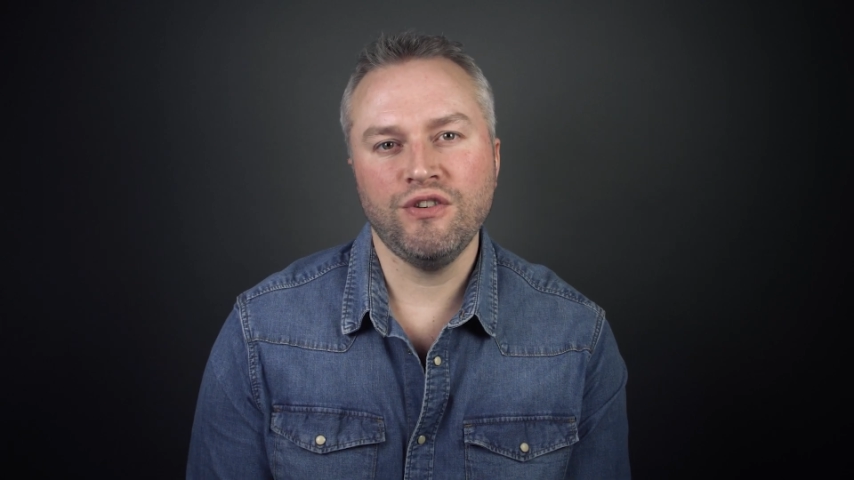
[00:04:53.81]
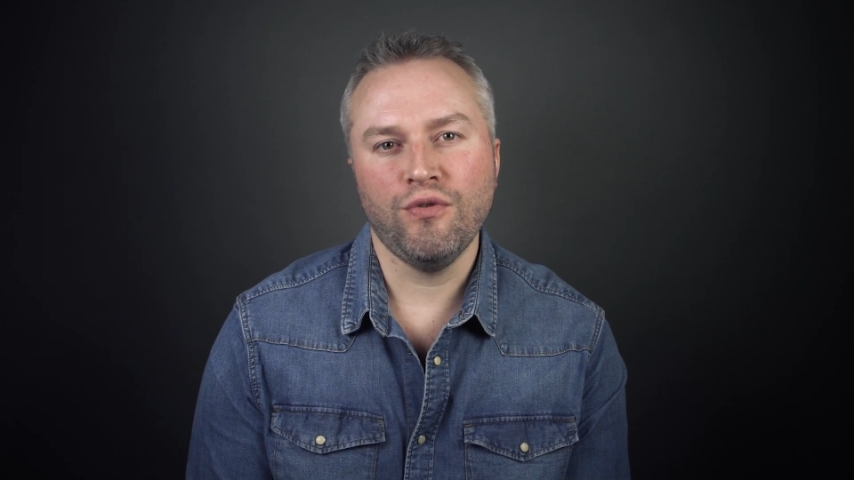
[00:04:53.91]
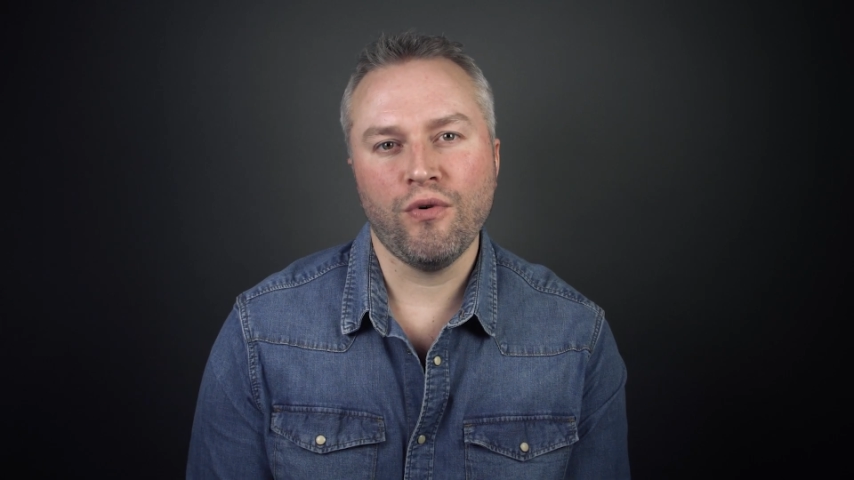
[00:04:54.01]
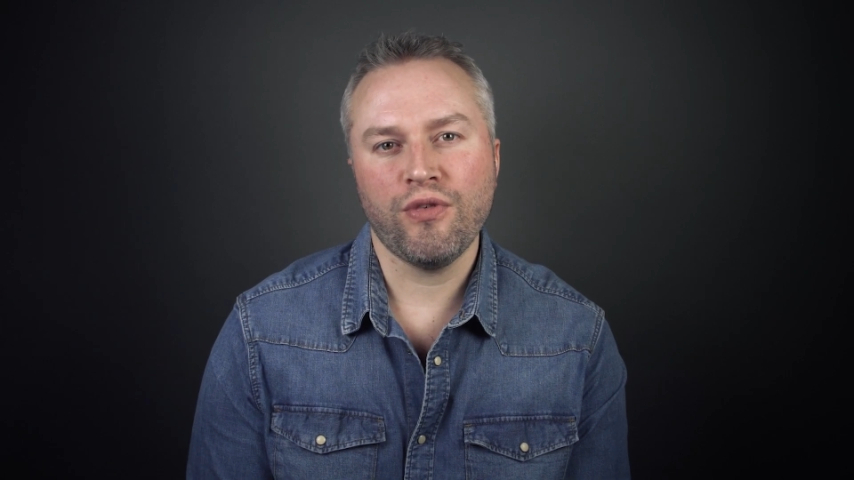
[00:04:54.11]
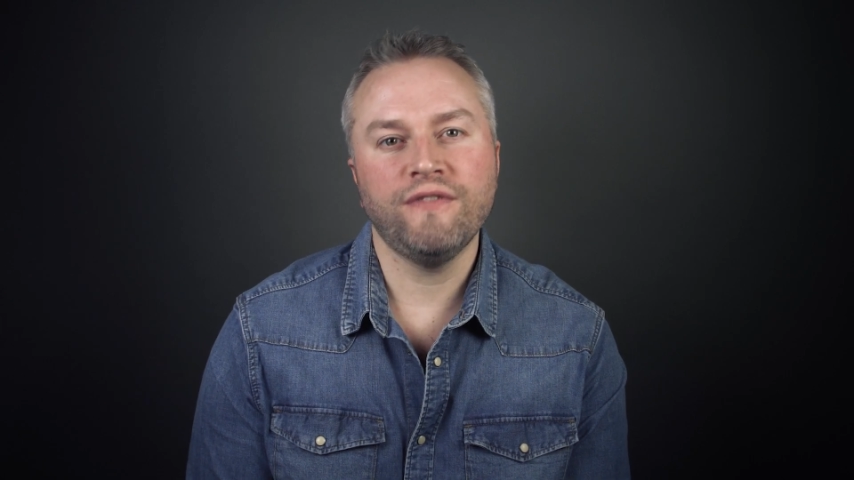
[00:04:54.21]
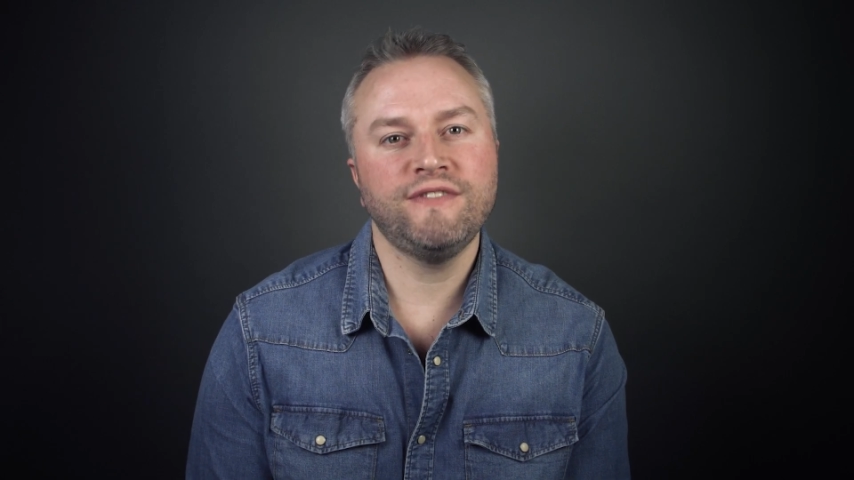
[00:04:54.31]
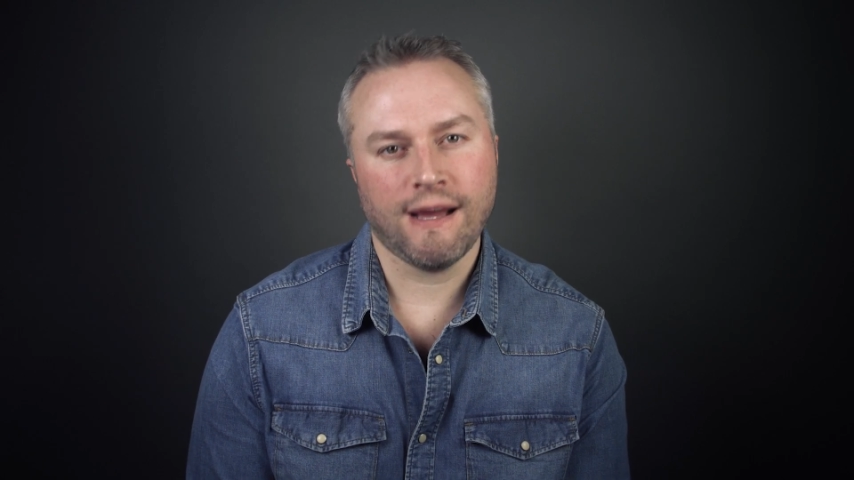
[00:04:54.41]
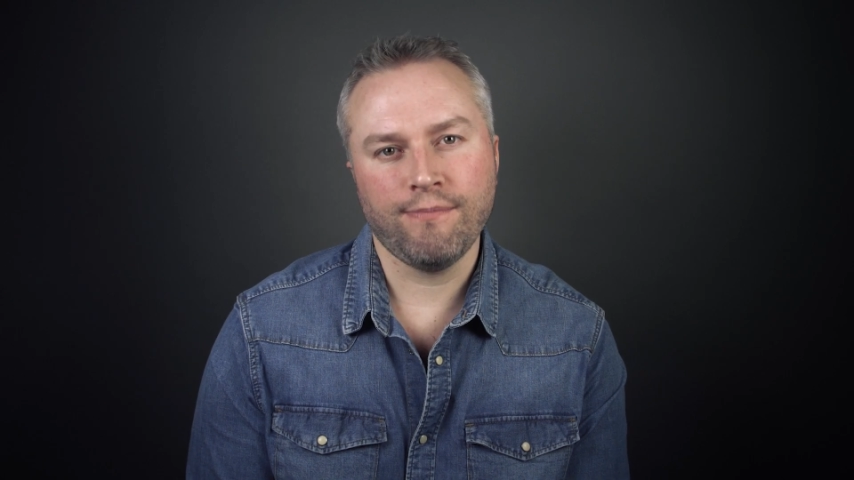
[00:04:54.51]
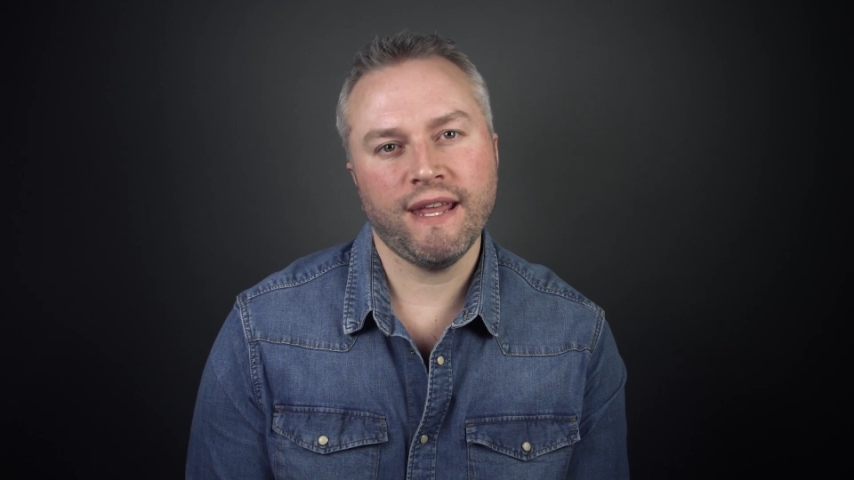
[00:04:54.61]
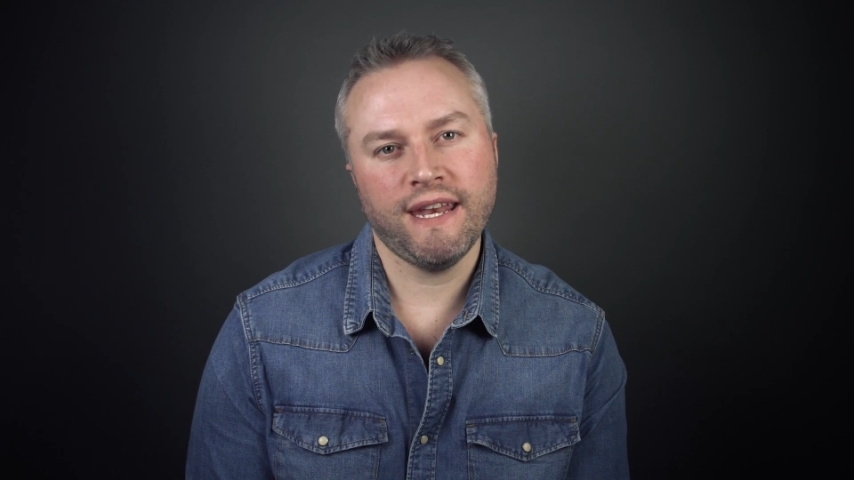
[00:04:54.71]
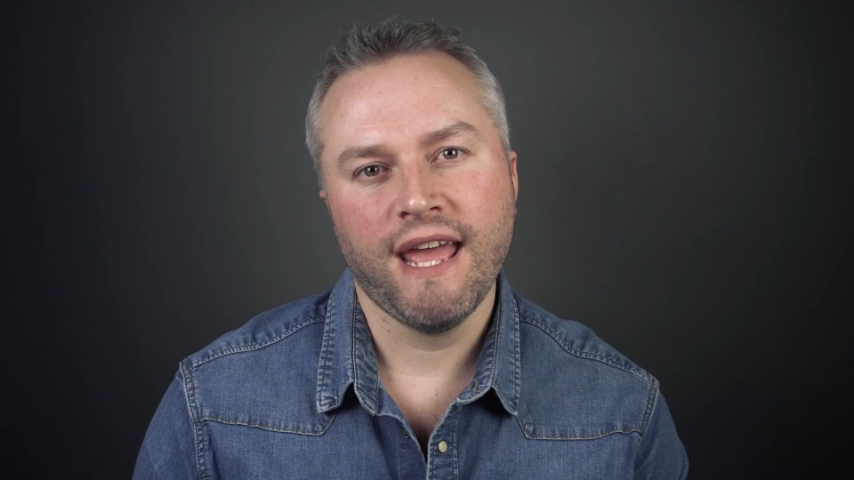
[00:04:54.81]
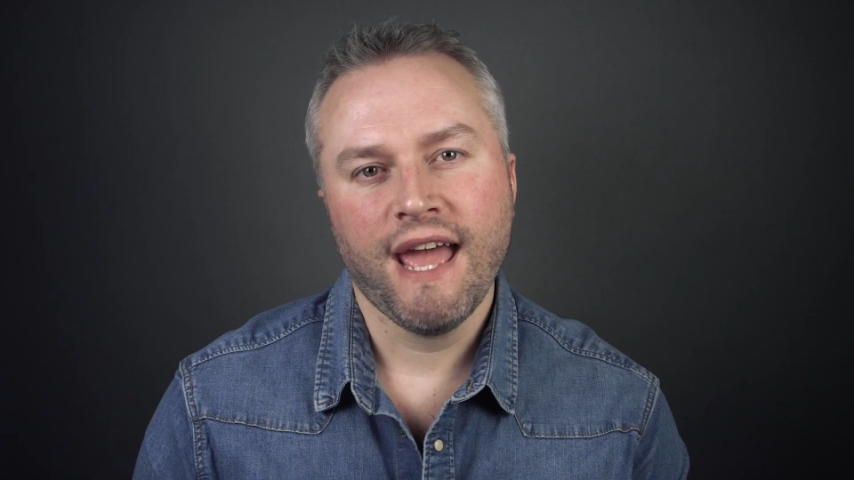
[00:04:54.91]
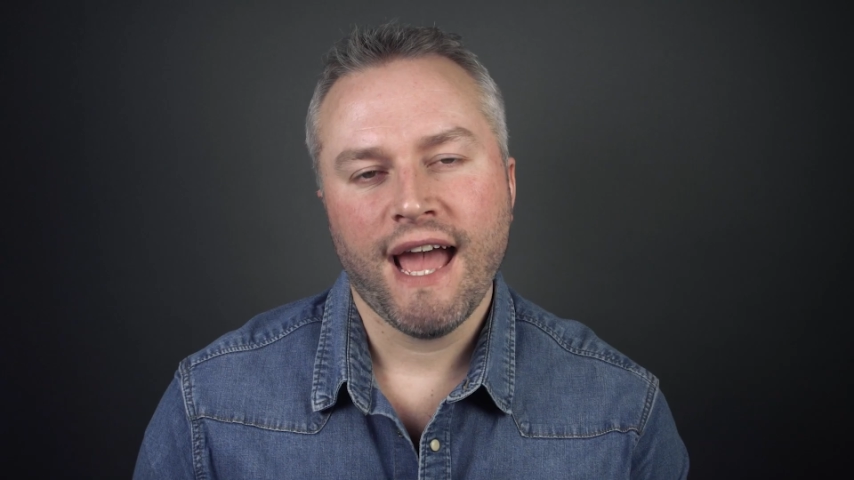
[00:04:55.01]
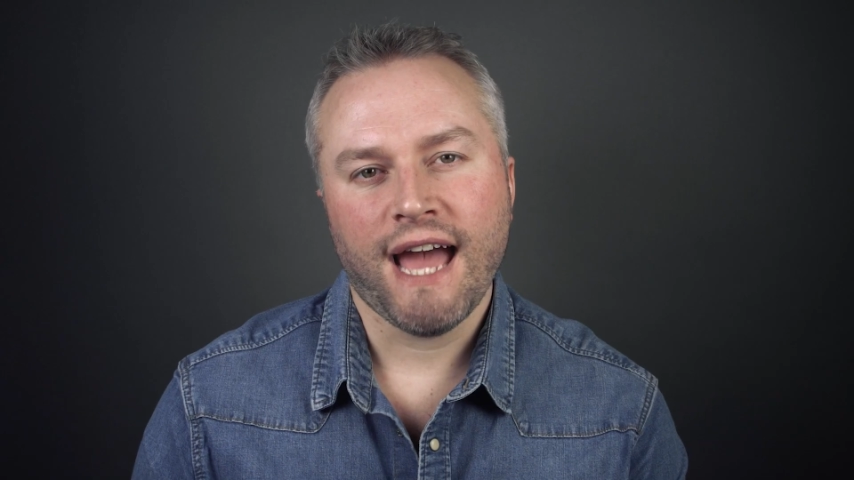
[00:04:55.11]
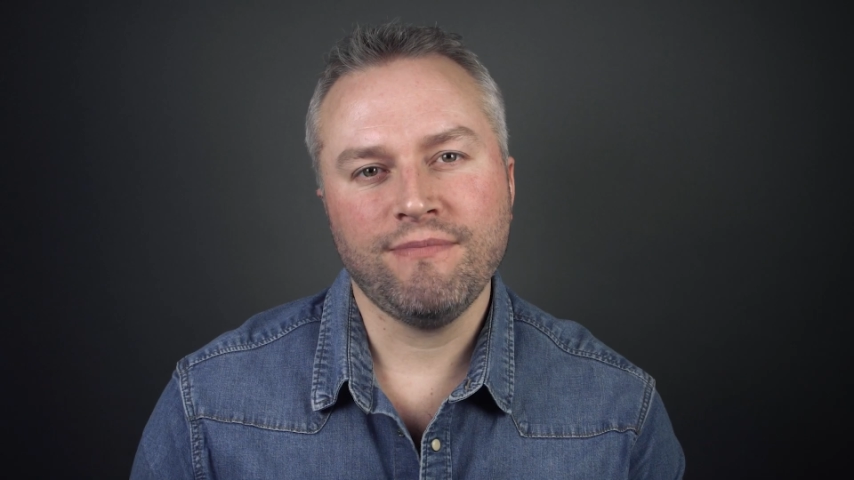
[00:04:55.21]
north of Dublin,
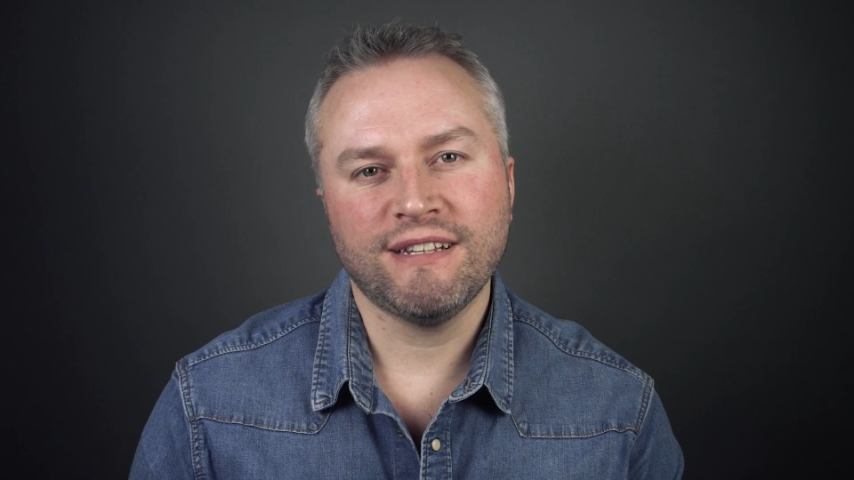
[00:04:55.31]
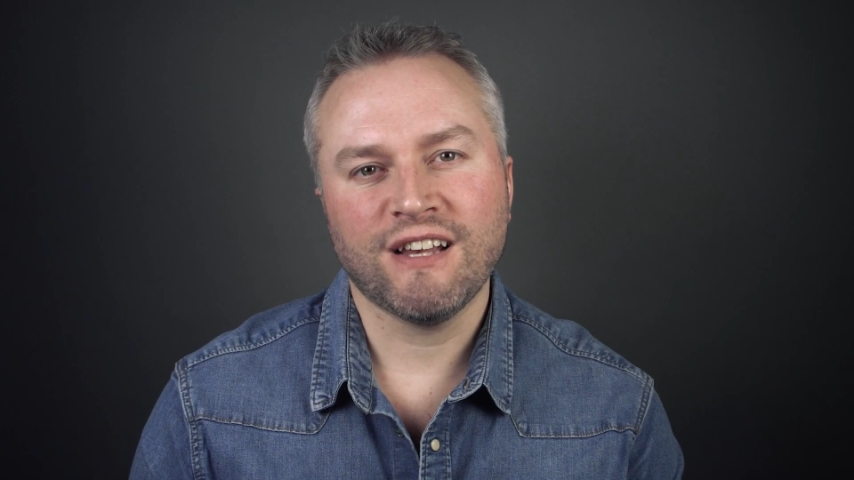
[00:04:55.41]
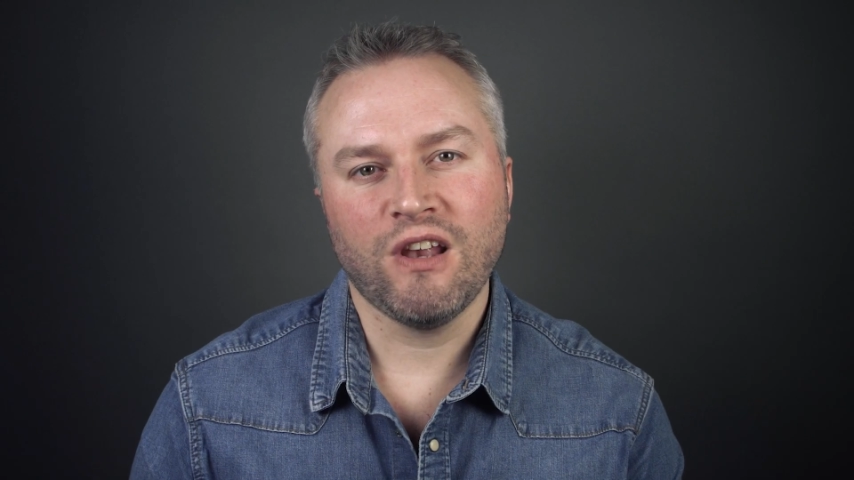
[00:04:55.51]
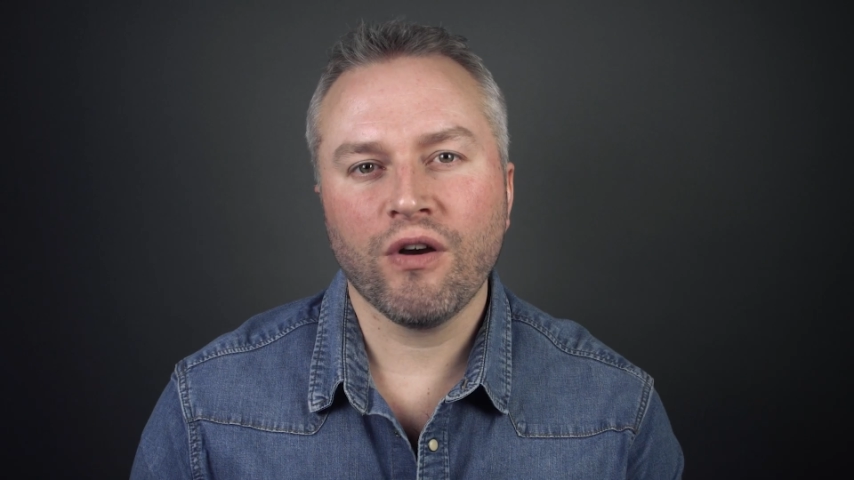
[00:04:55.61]
and Mr.